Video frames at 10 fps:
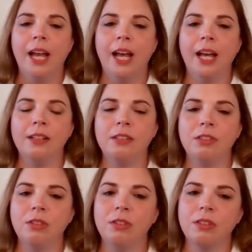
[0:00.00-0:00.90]
And
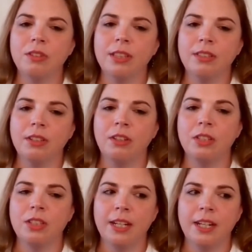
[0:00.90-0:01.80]
so there's this
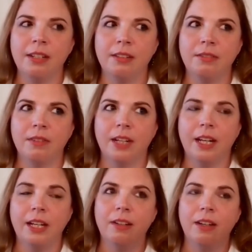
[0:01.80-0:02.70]
understanding of,
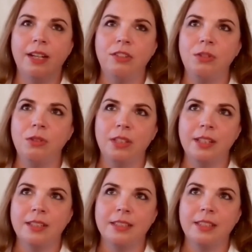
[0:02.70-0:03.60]
I do
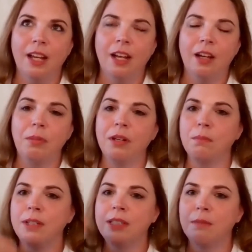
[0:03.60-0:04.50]
this, but it
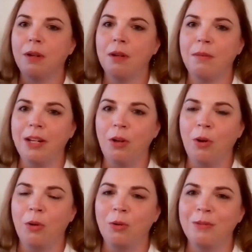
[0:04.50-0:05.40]
brings about my
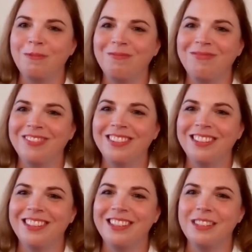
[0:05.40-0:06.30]
own,
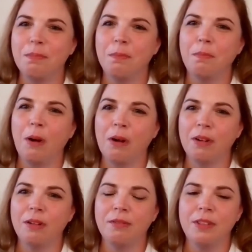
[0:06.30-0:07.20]
that is part
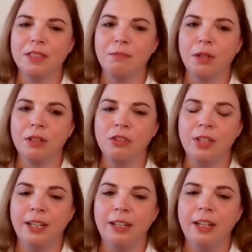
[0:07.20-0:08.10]
of this
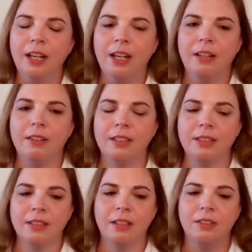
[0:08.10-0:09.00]
merging,
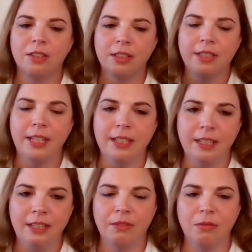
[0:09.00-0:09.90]
this
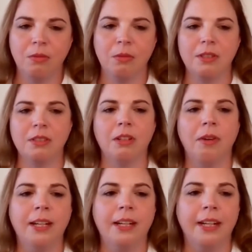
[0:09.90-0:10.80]
understanding of what's
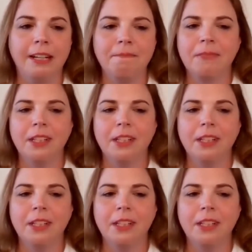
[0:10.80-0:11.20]
going on.